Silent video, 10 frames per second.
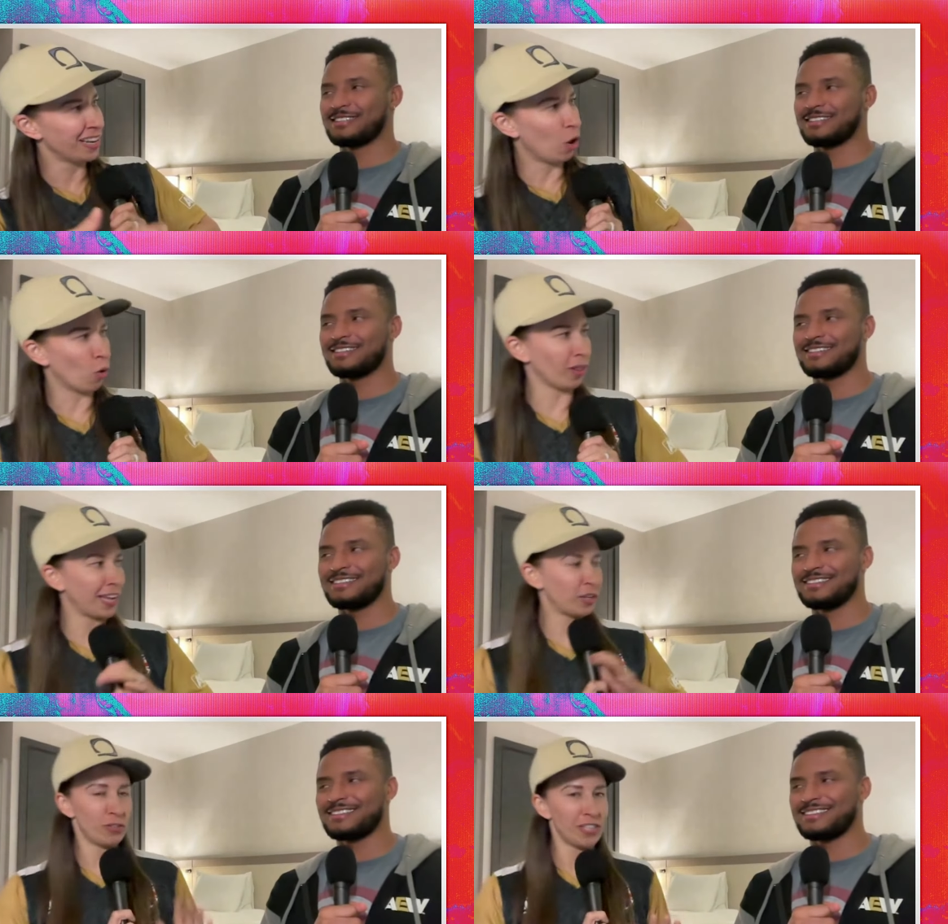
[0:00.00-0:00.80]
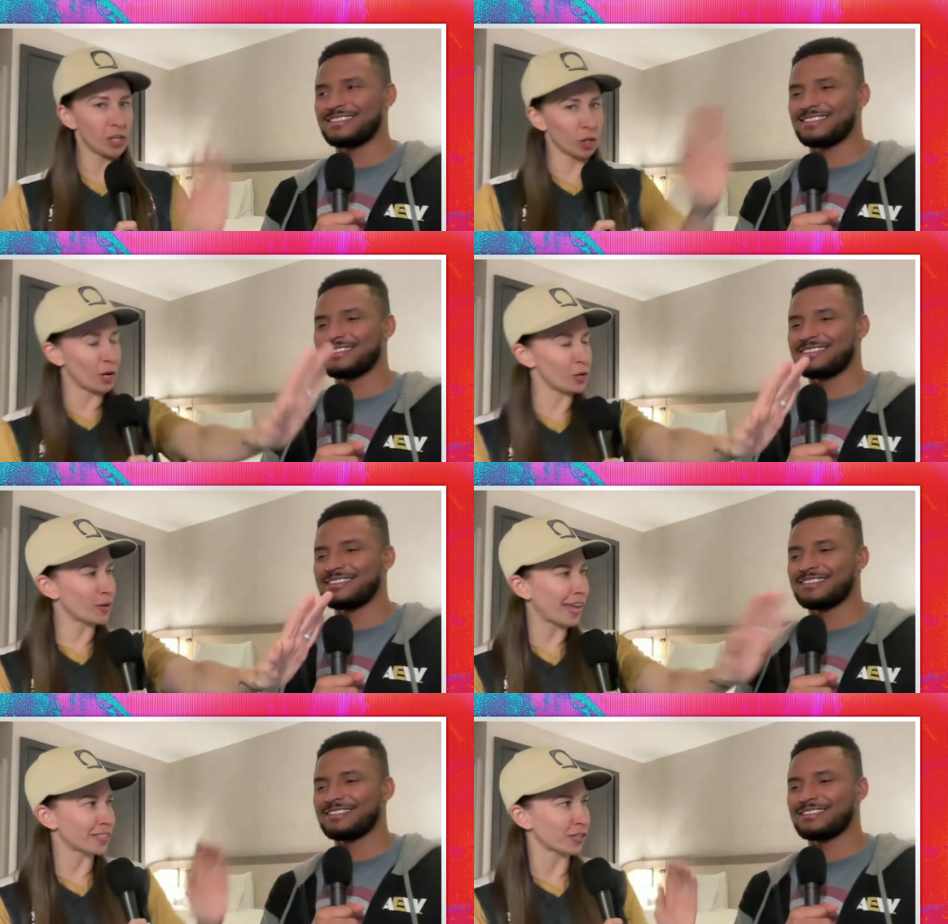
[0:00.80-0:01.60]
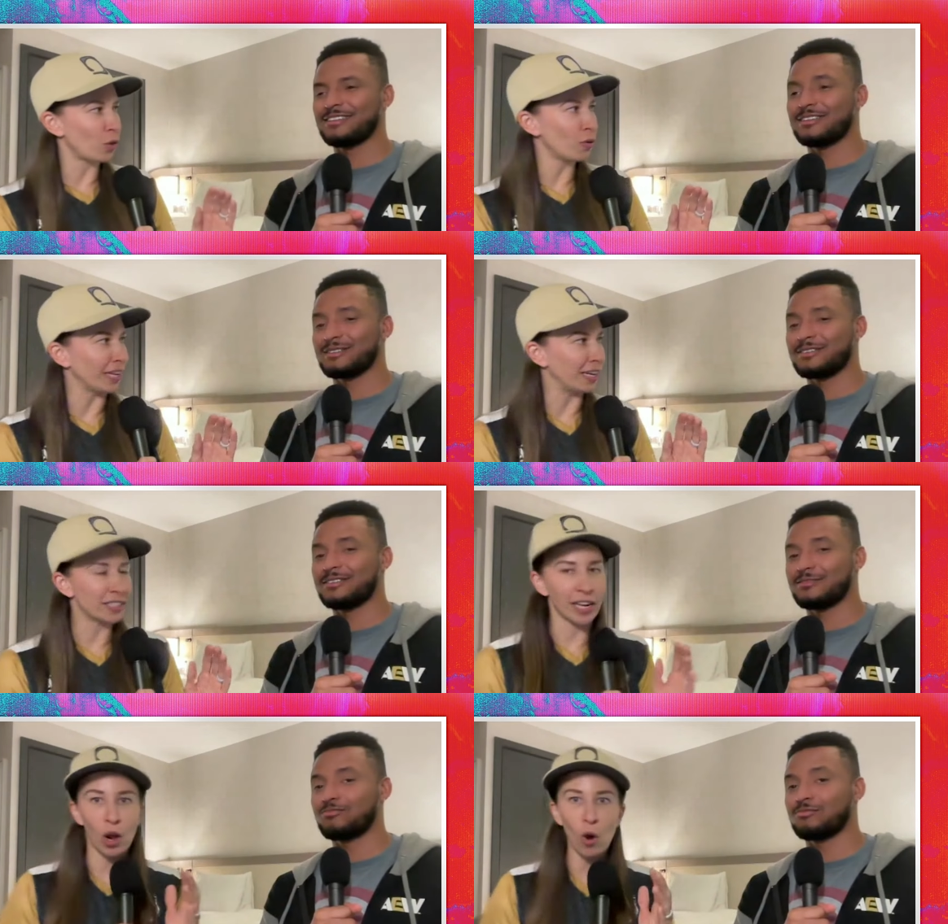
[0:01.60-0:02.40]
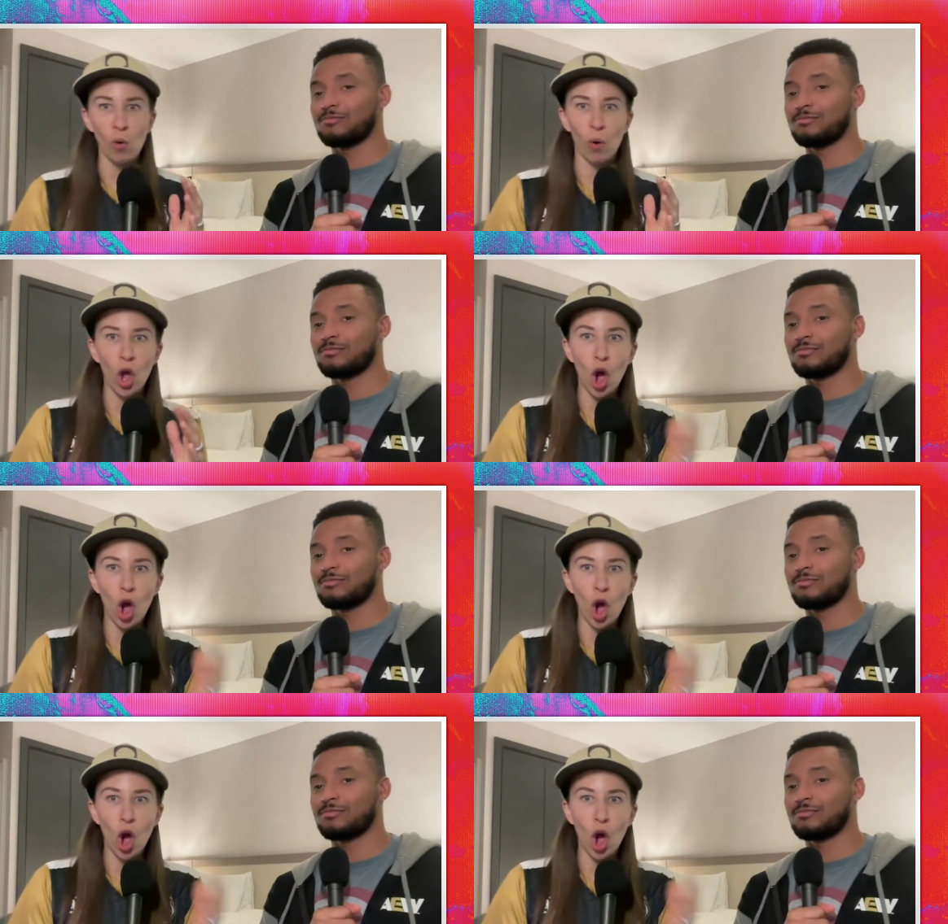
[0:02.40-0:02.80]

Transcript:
Speaker 1: or like you see Claudio Castagnoli and it's like, "Oh,